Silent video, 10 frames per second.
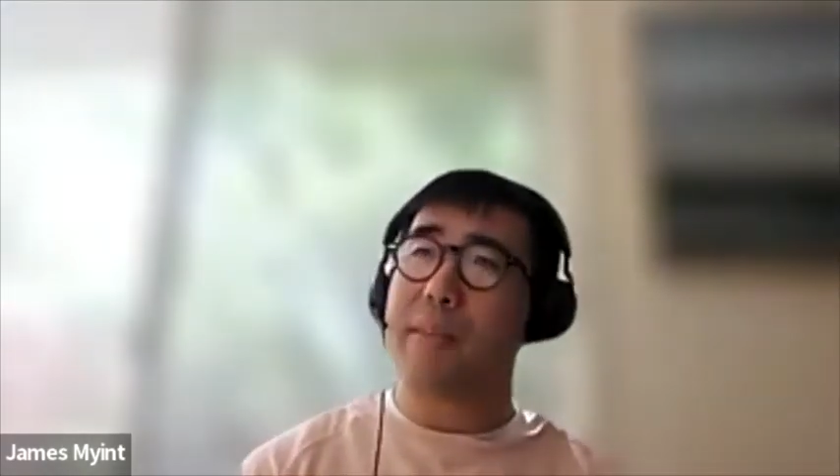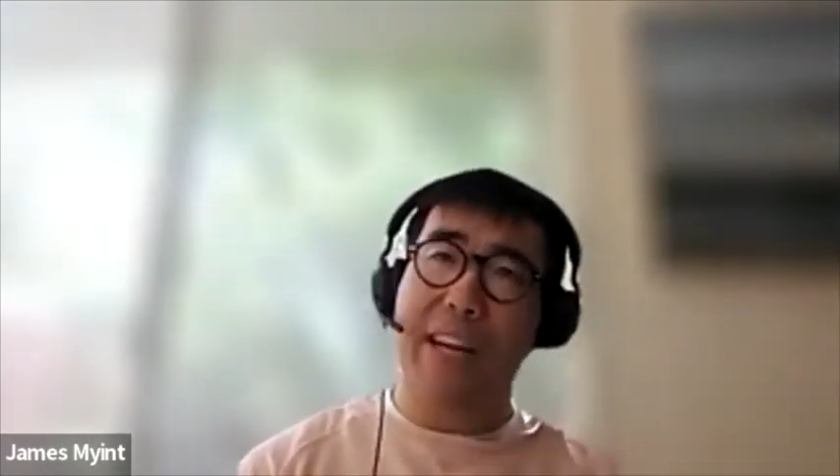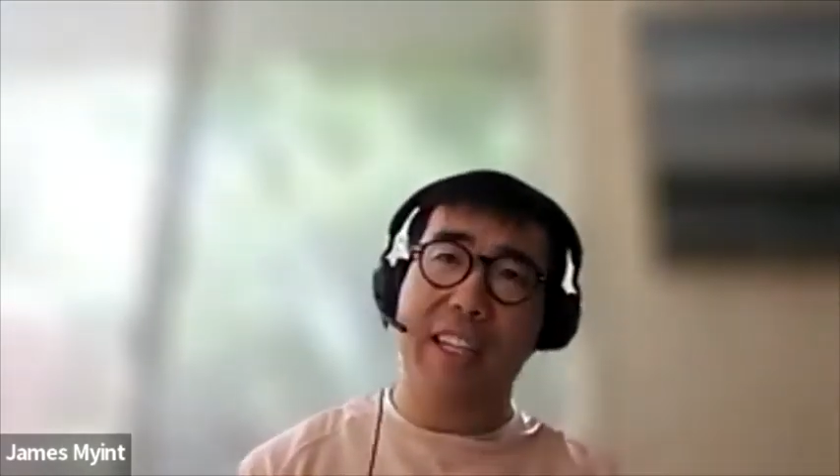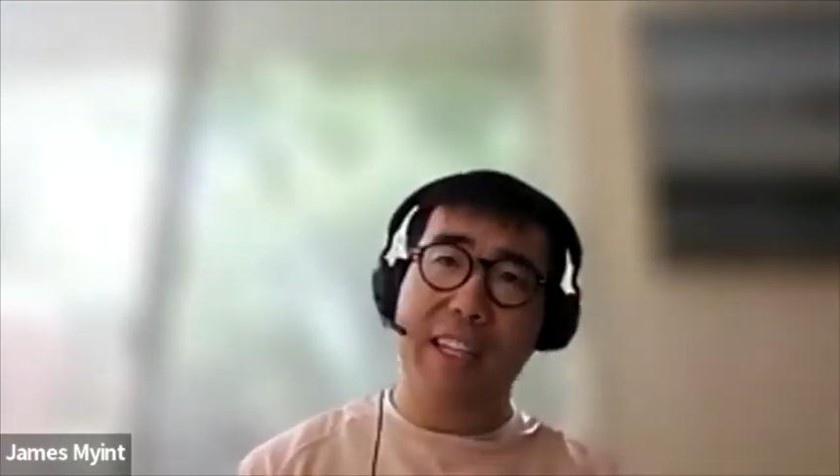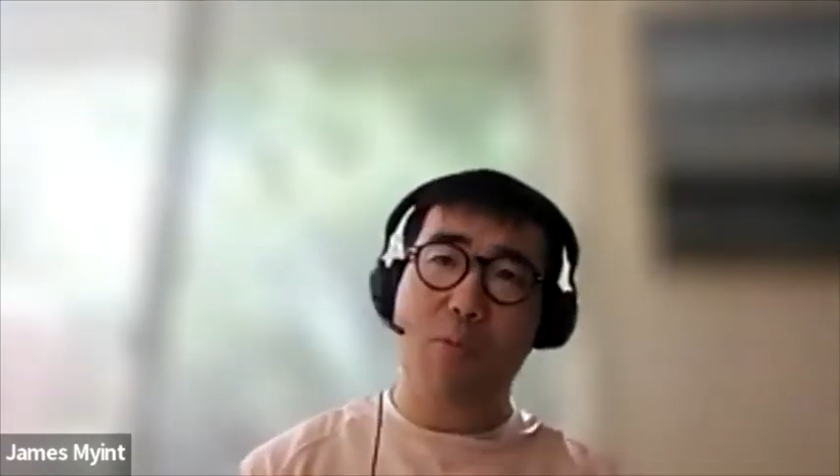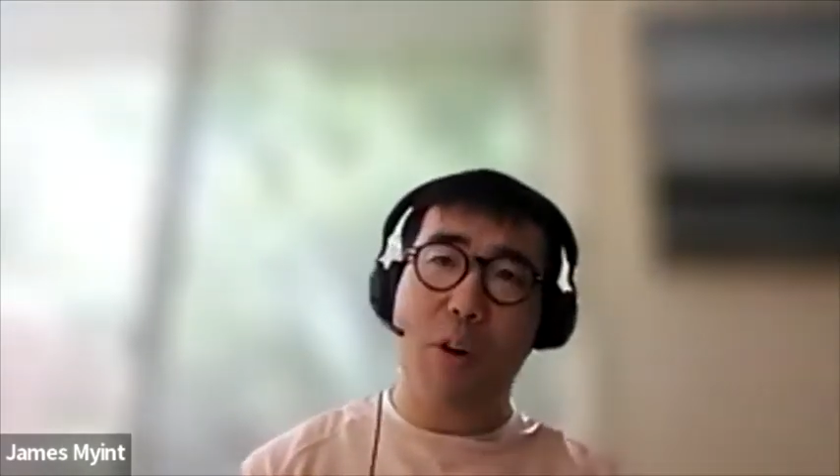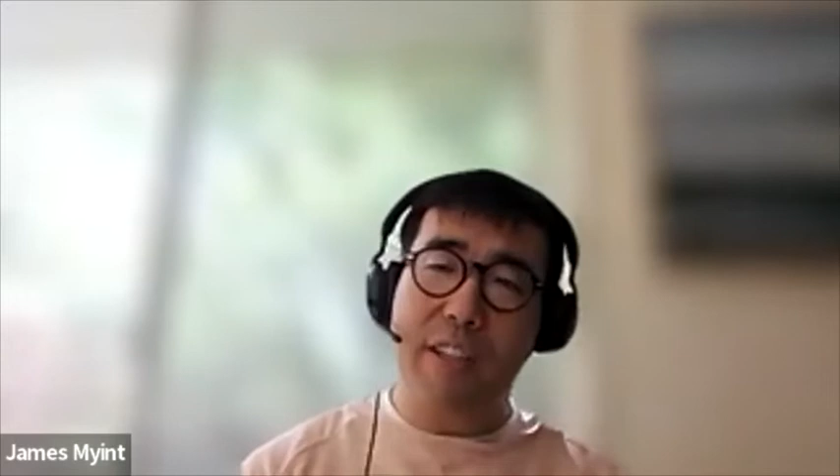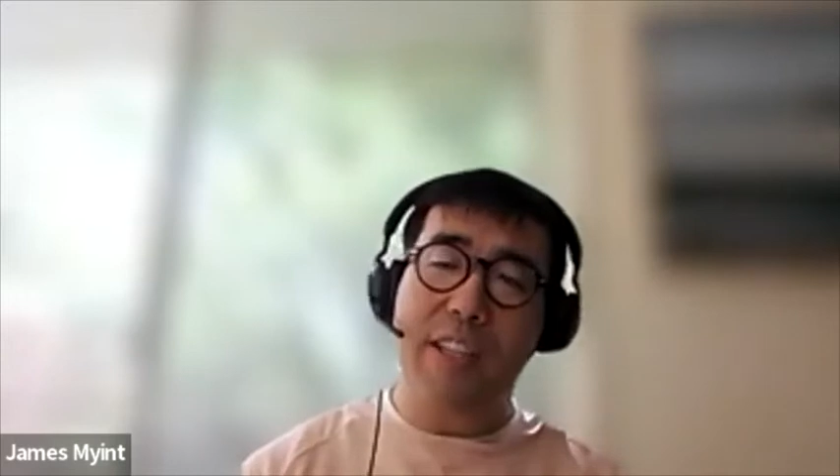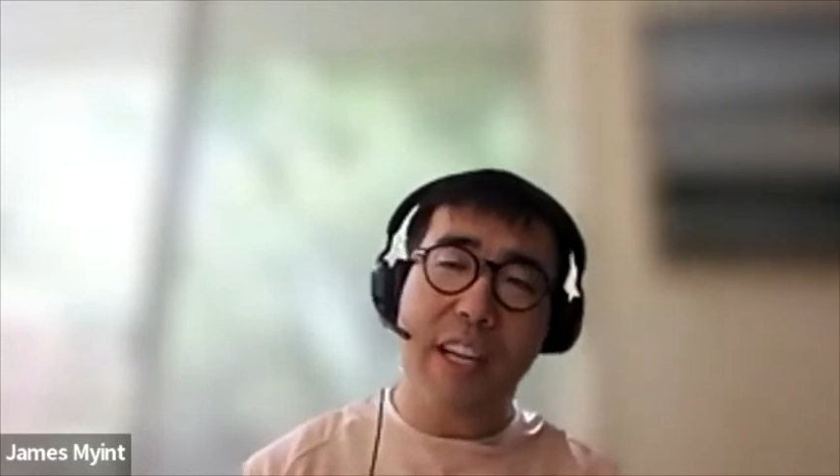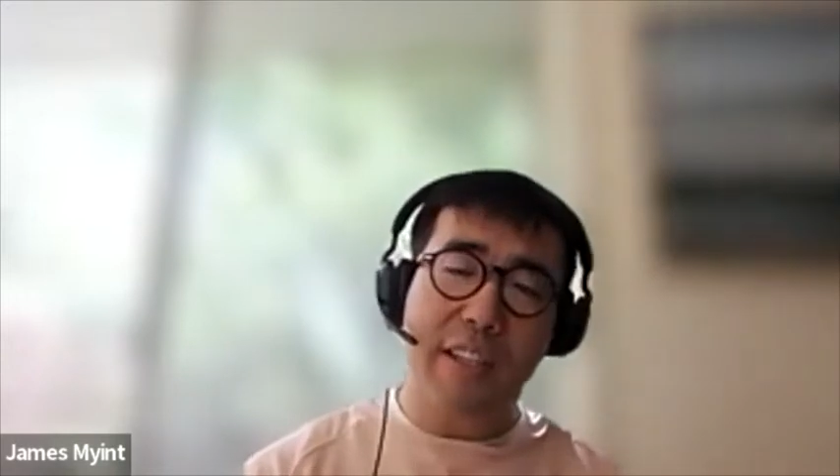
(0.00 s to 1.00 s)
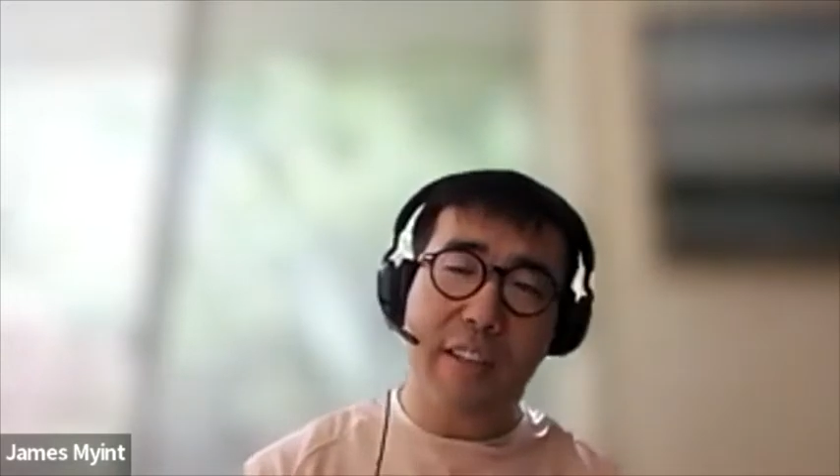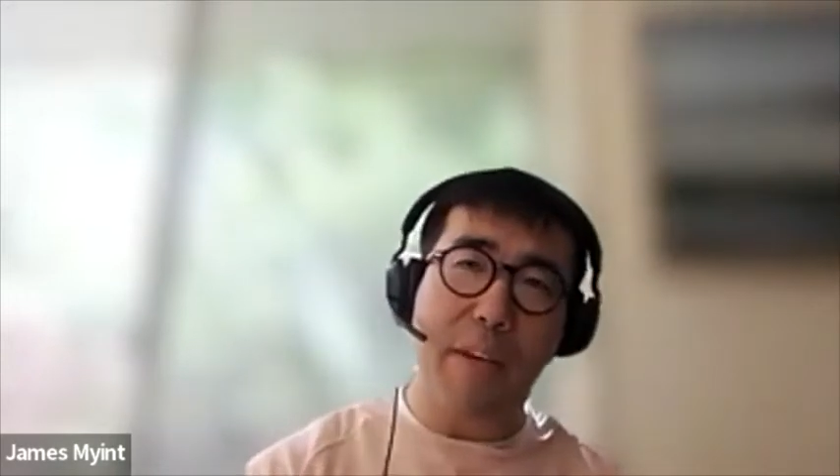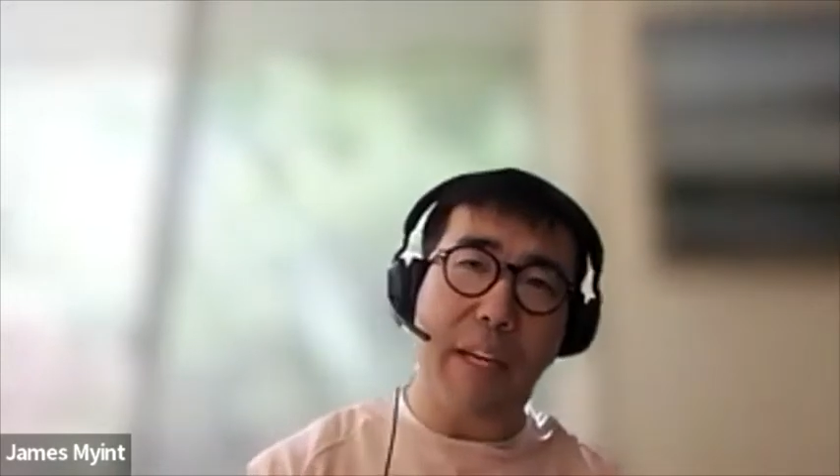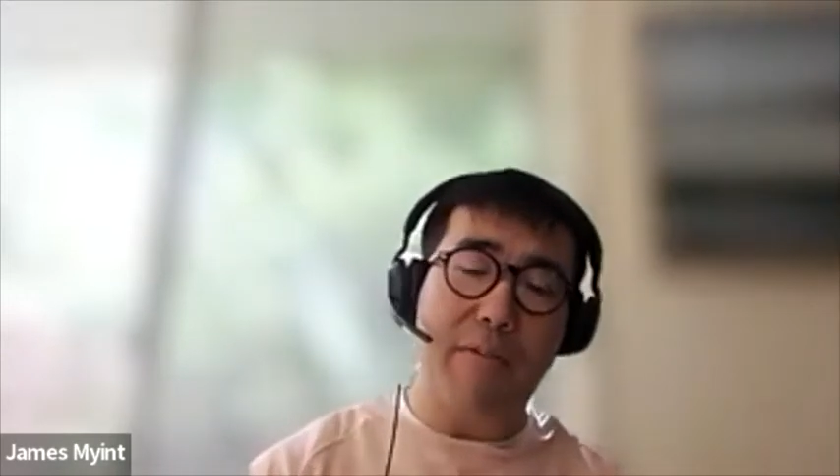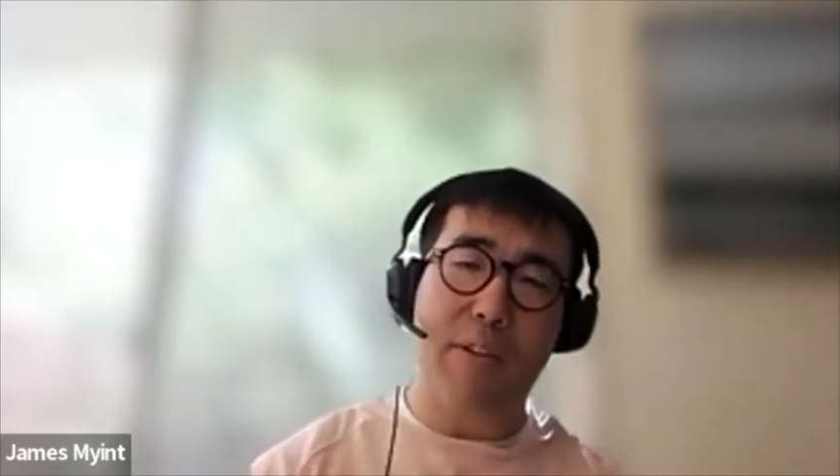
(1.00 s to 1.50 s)
but actually what does it actually
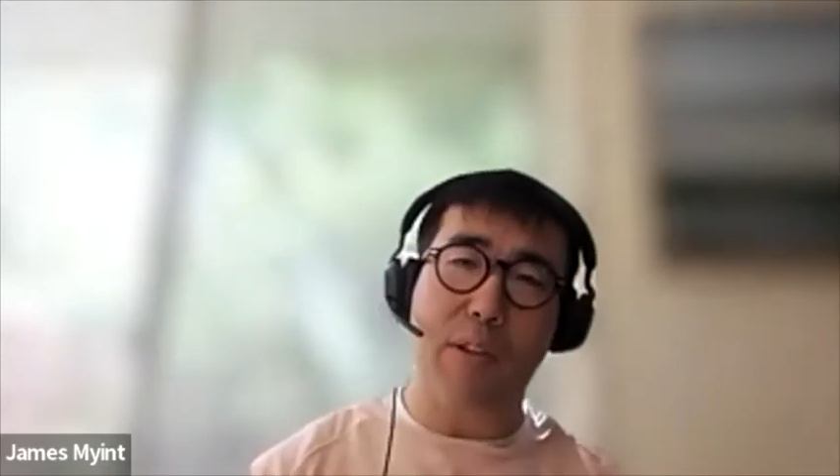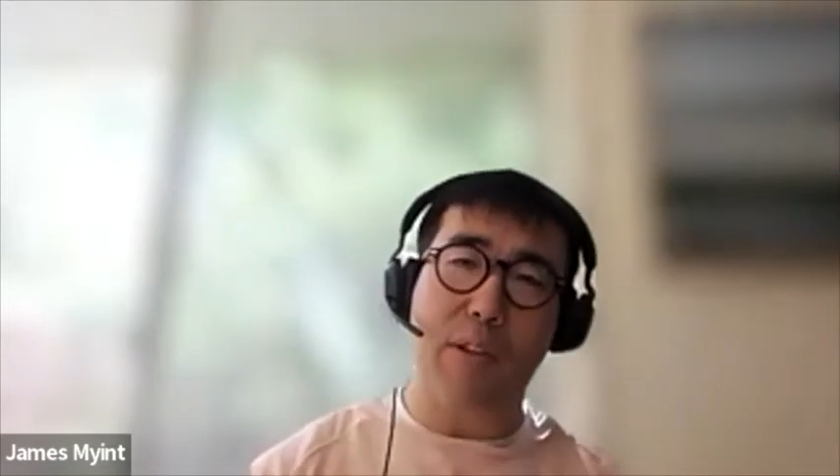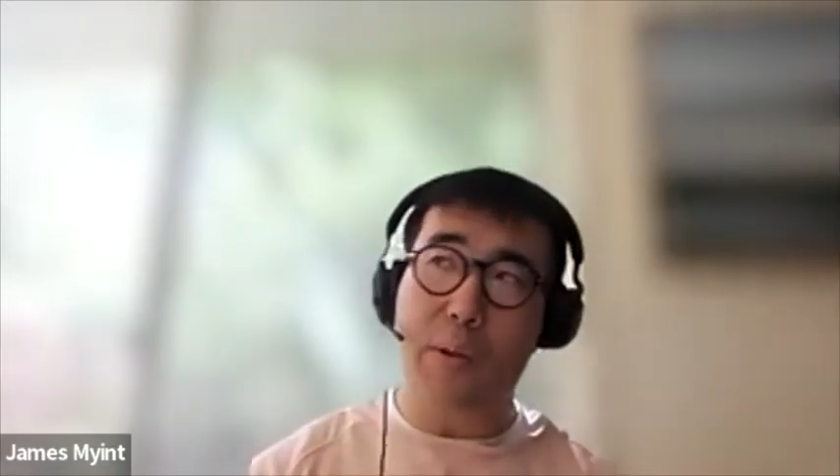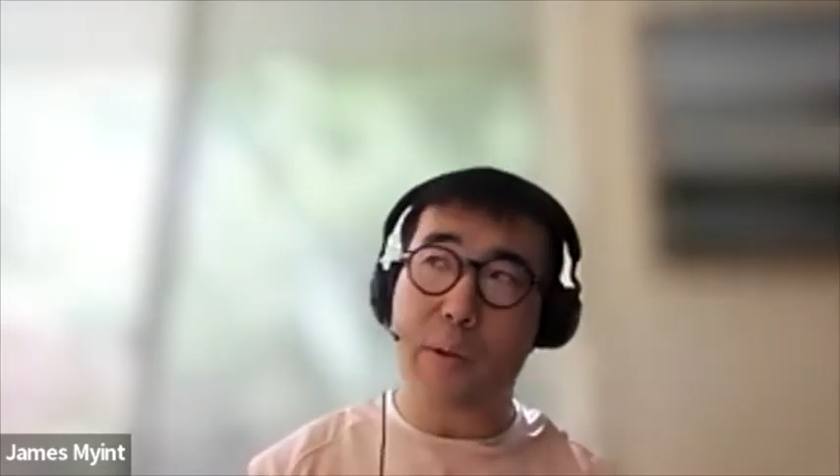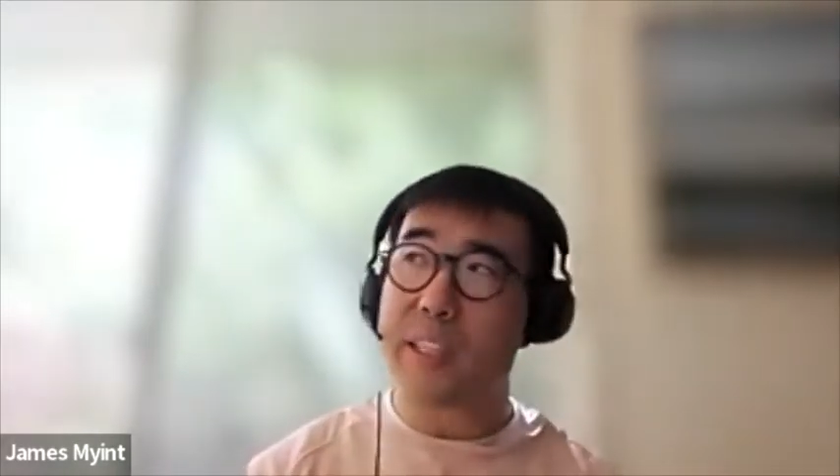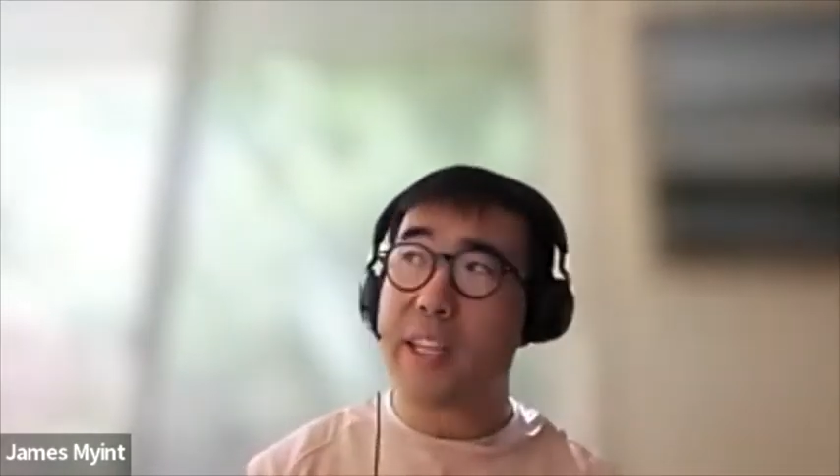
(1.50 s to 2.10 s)
mean for the laws?